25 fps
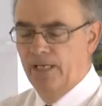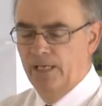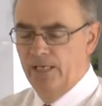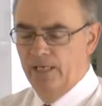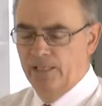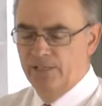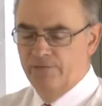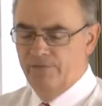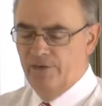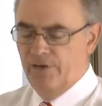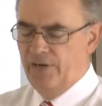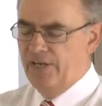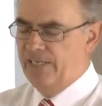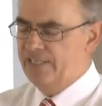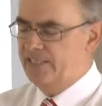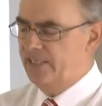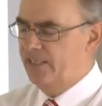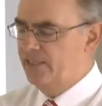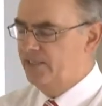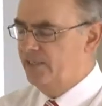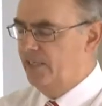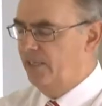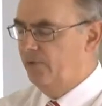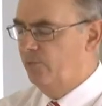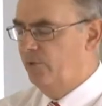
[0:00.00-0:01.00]
It's very easy,
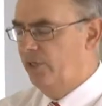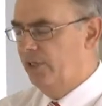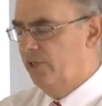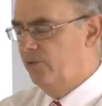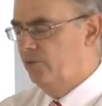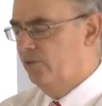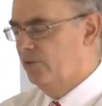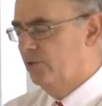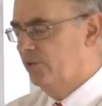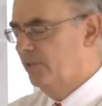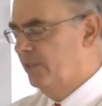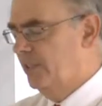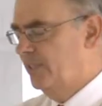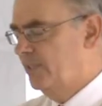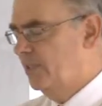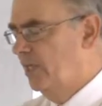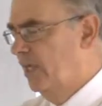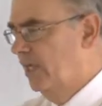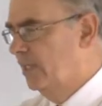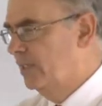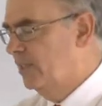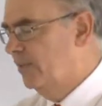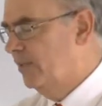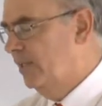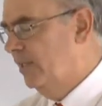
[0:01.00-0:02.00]
isn't it? We can all do this,
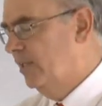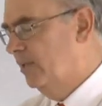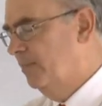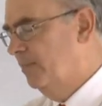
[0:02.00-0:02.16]
to think the